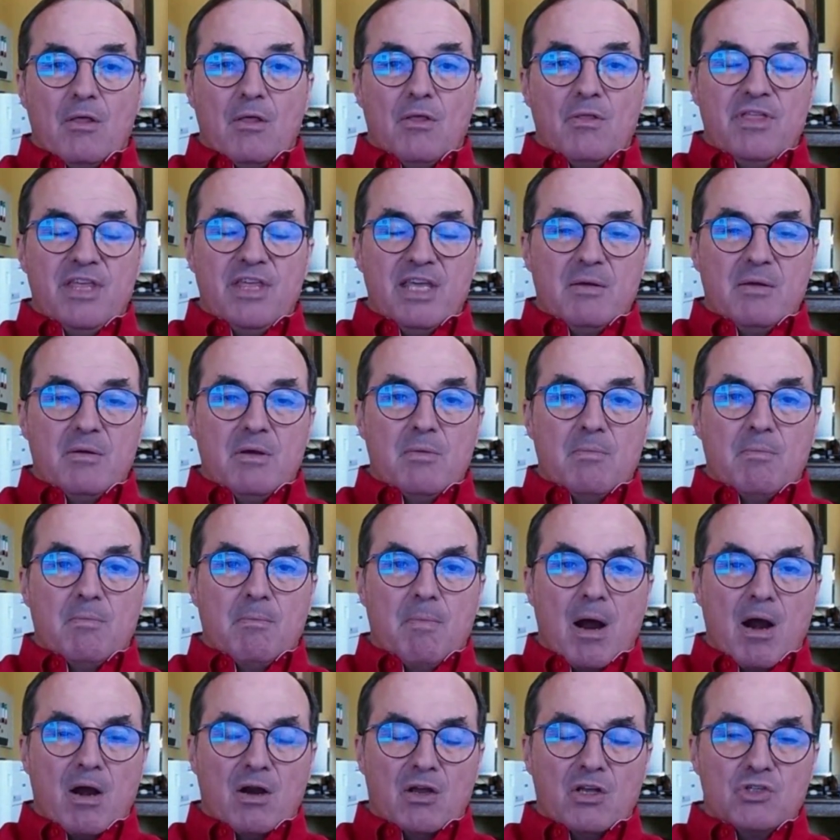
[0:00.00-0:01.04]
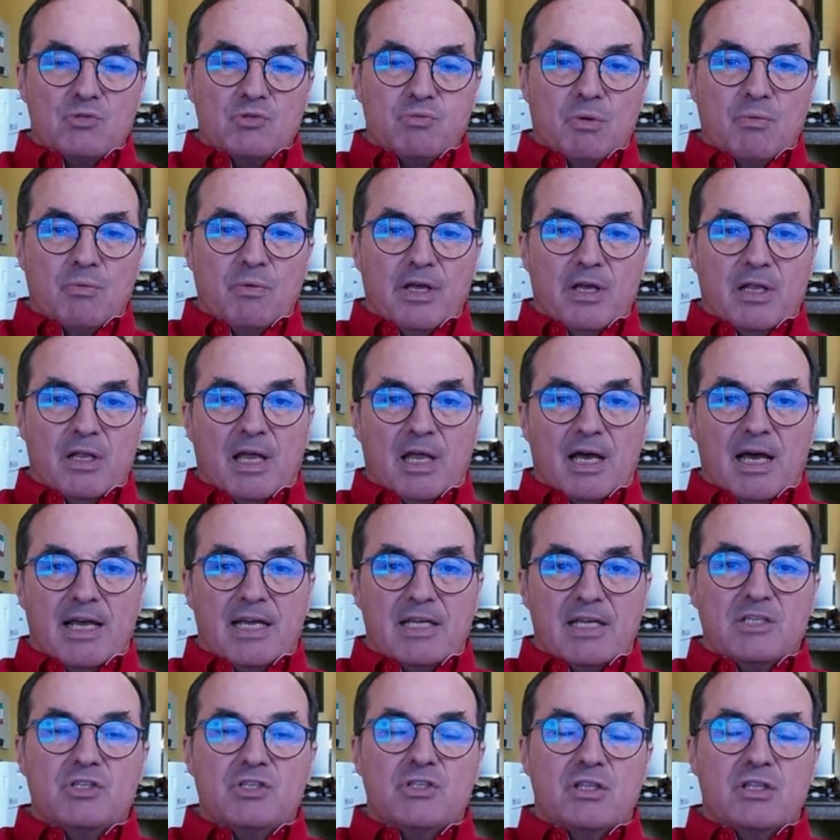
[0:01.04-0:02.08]
the markets will
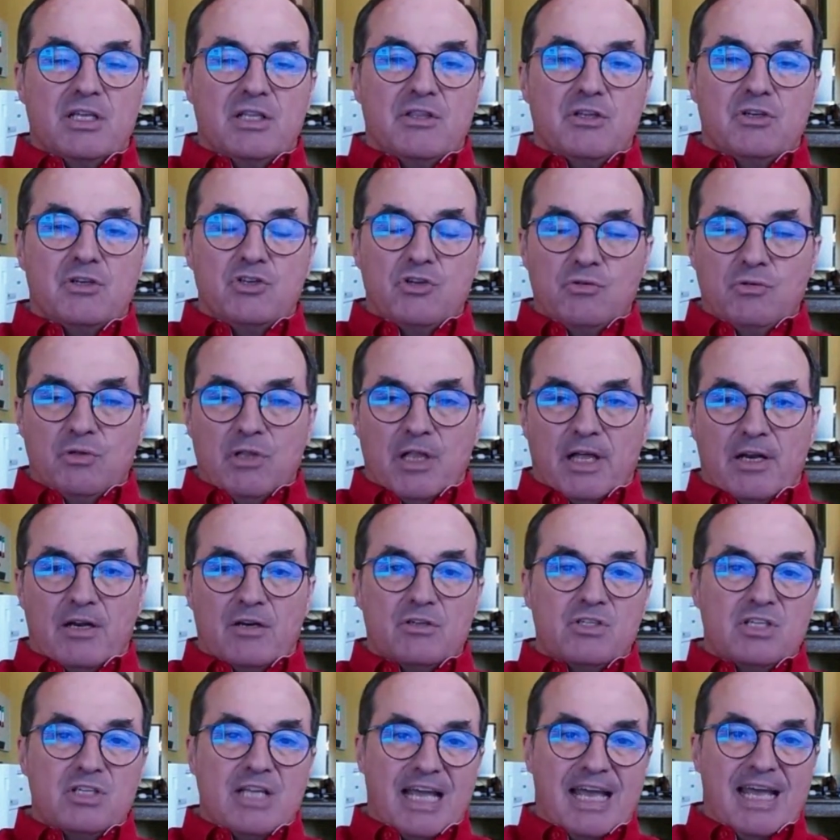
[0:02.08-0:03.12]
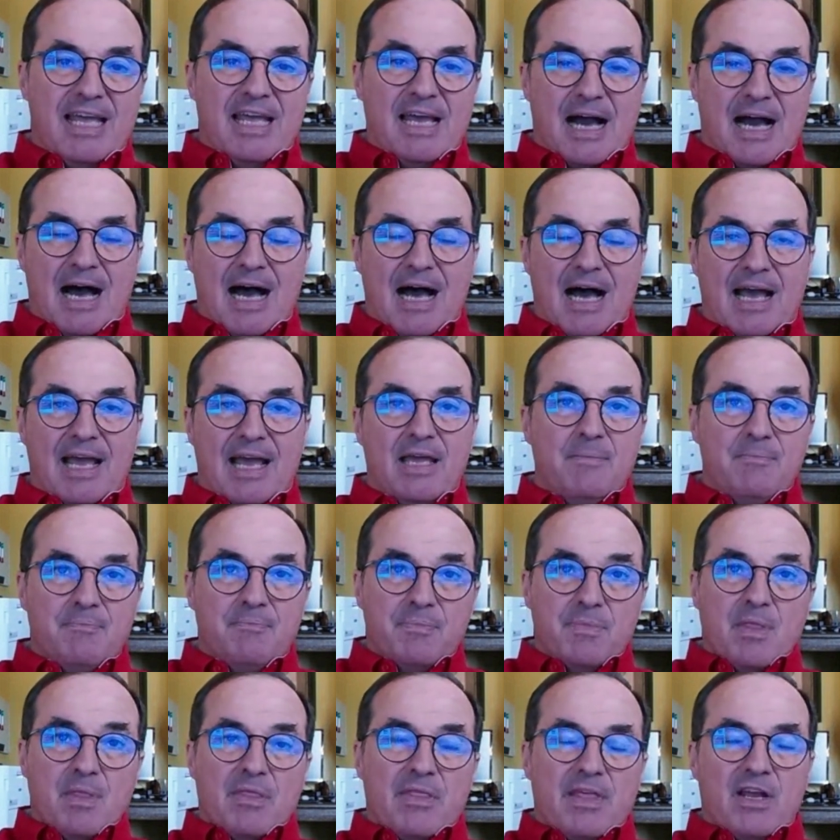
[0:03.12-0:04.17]
realize that the two letters AI
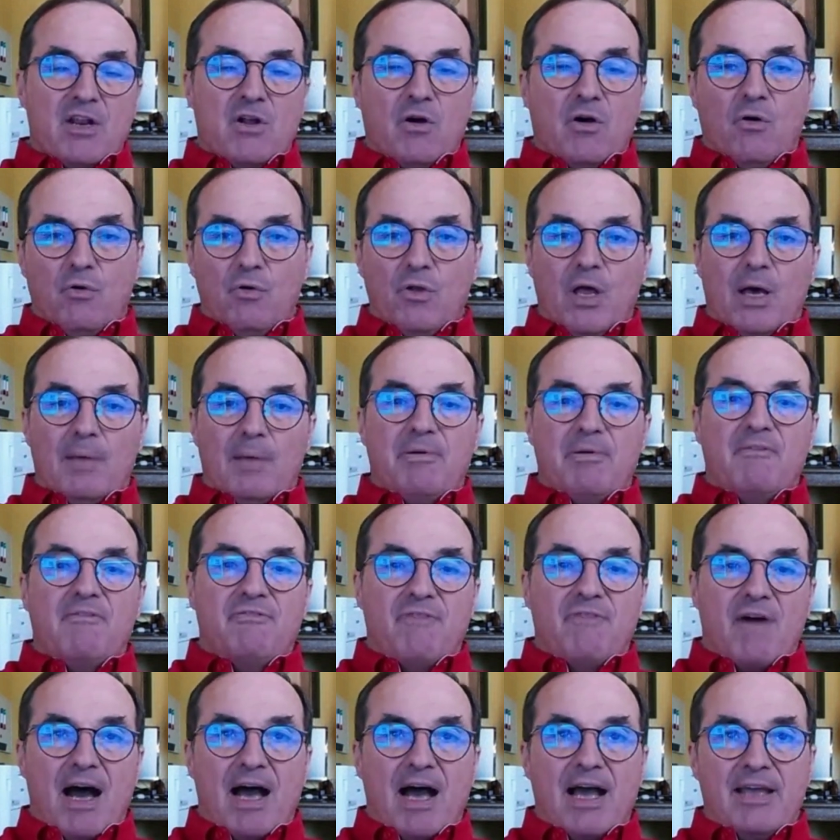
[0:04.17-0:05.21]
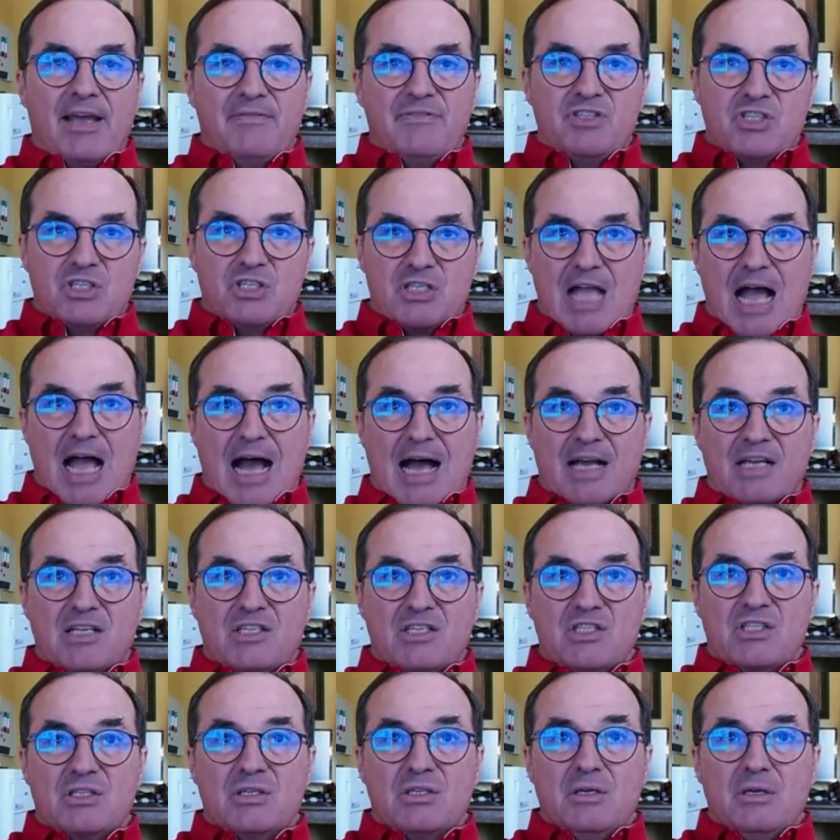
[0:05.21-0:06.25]
that hold up 5
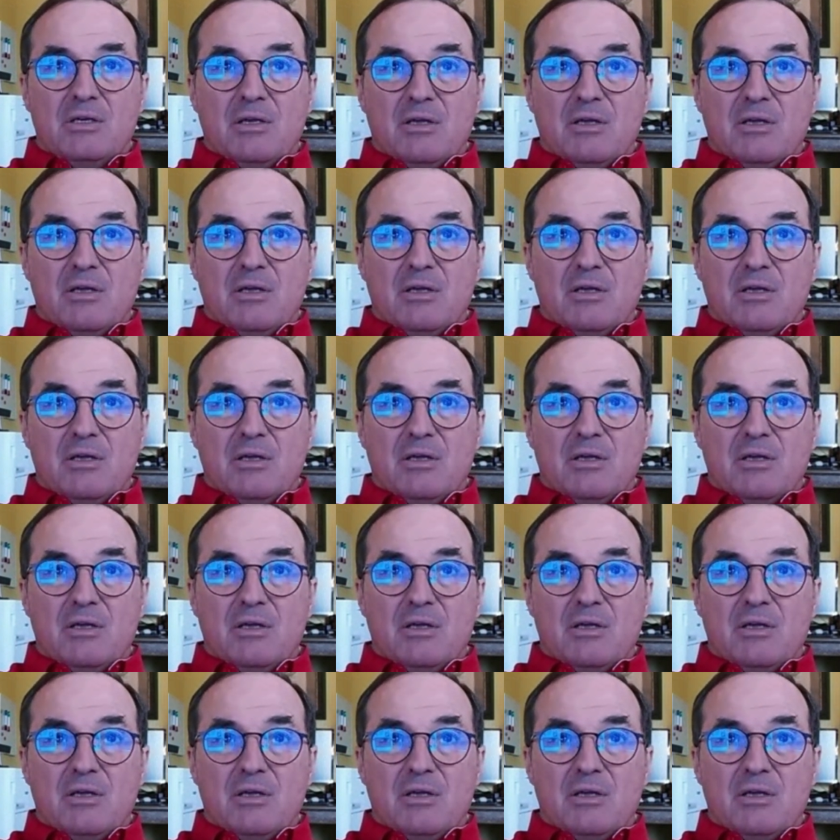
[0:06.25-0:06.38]
stocks,